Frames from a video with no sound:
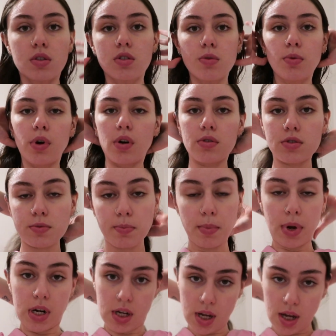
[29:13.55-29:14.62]
Tomorrow's
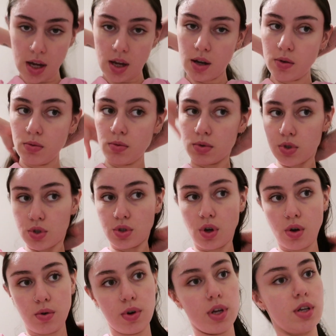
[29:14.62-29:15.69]
Monday,
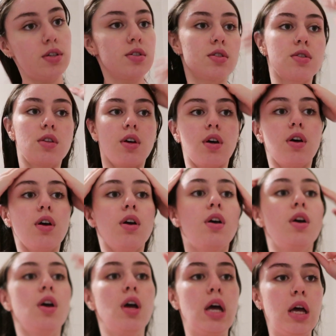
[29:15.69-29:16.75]
so it is the
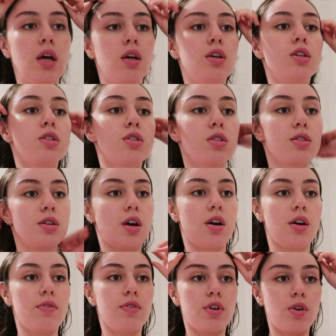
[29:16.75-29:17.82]

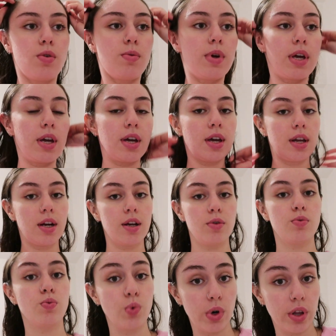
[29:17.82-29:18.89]
start of a new week, and I
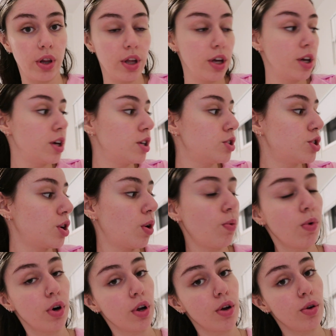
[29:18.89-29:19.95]
really don't
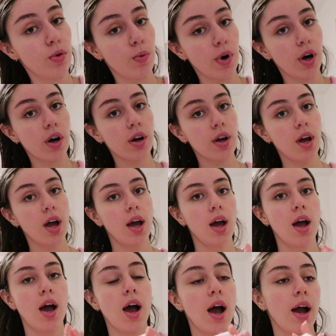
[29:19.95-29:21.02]
want to go to work.
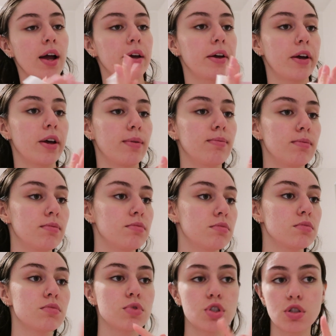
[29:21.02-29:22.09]
I
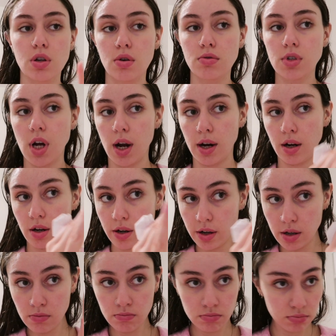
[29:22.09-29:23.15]
am so
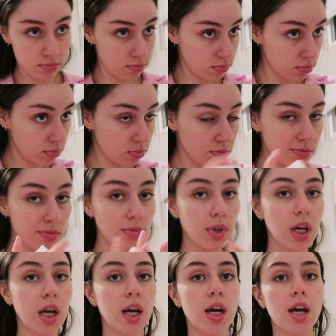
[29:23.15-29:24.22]
tired,
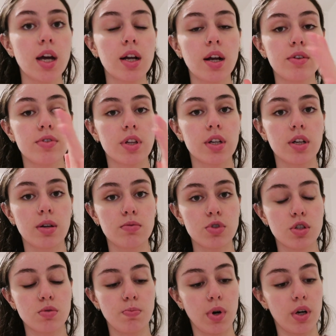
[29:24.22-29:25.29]
and I feel like I'm
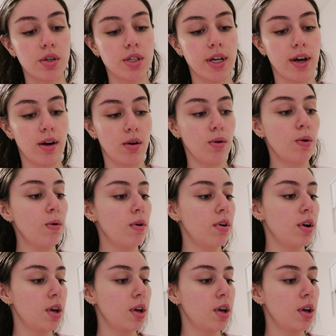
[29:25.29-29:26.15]
just burnt out.